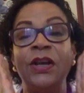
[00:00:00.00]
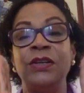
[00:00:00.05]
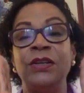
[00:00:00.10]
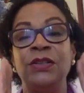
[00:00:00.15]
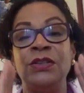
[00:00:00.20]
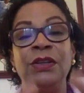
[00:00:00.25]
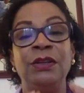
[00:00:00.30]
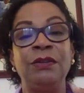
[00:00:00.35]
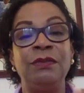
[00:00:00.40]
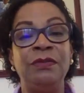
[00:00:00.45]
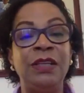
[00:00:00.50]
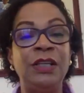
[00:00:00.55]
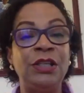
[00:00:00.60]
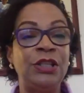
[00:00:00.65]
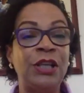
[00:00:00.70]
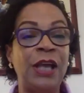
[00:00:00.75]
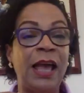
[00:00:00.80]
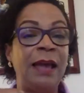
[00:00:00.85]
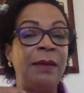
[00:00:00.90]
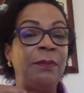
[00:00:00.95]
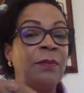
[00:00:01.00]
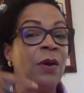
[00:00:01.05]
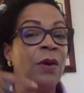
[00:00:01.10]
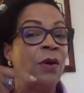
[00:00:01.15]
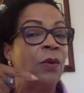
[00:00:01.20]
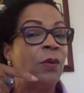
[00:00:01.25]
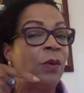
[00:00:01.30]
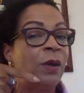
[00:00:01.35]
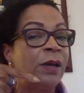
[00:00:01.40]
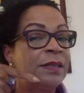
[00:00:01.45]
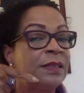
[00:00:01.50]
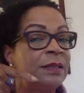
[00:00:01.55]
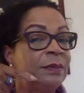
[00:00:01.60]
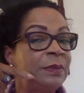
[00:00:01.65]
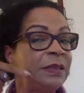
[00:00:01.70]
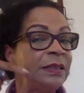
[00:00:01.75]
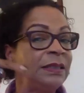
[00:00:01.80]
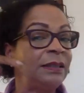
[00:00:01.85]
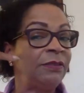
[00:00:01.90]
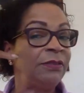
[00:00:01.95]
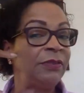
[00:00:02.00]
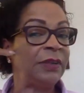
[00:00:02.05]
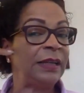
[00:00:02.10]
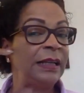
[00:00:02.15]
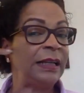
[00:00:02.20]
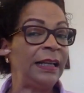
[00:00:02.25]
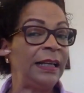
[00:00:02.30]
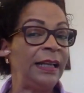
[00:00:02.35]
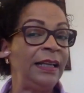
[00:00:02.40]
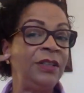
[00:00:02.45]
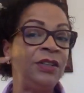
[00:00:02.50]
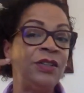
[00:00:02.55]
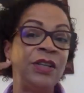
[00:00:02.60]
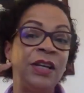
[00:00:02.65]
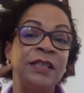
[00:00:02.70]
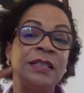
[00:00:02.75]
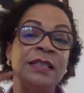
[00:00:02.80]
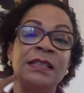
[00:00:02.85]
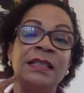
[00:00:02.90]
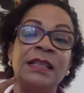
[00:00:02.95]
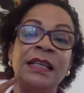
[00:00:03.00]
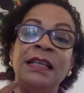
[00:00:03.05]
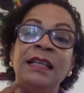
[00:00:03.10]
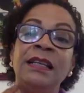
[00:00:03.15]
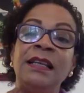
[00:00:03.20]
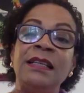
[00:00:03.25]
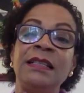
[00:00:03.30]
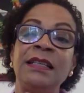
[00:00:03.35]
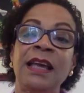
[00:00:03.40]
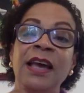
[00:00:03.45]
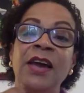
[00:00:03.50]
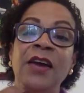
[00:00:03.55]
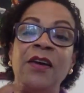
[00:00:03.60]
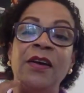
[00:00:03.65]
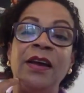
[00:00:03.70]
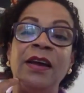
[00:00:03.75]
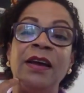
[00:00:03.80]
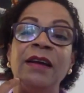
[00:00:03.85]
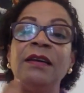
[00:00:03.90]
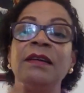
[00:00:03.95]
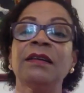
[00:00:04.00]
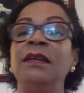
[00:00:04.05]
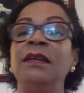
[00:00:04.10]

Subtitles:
So the V-shape works specifically just in this area